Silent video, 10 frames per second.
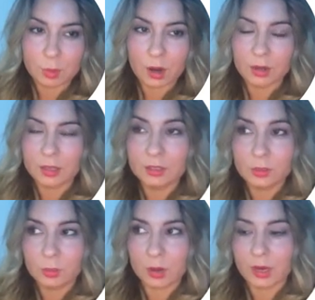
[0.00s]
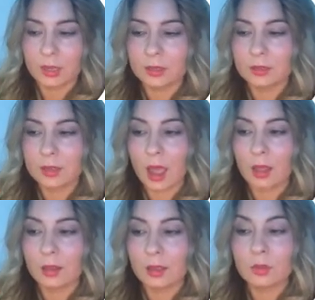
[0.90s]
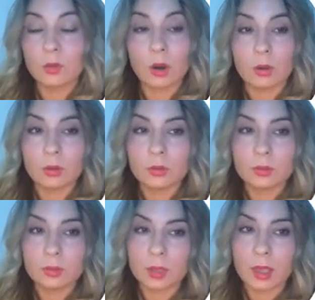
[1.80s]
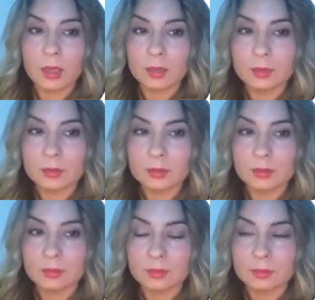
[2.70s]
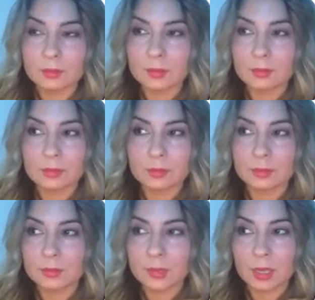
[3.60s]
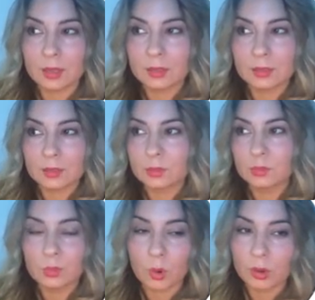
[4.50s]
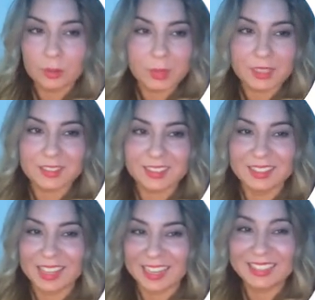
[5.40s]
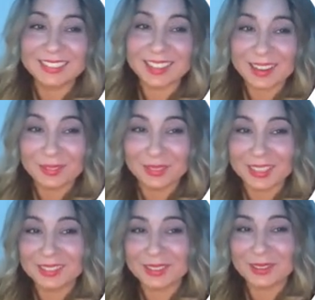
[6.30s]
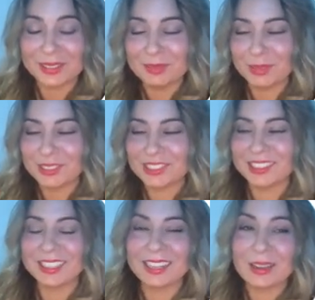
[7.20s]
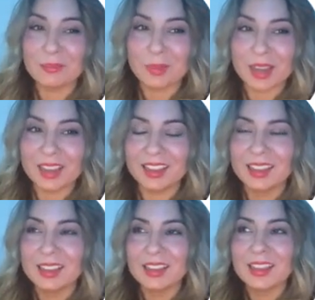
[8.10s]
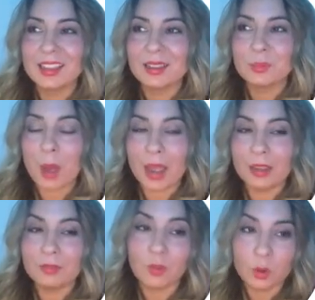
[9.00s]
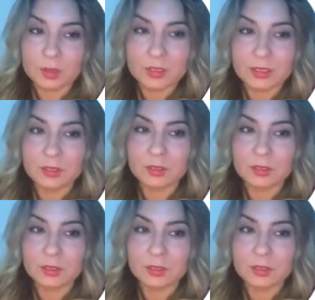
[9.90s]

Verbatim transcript: a part in your brain that like grows and does more amazing things. I'm like totally butchering it, but by forcing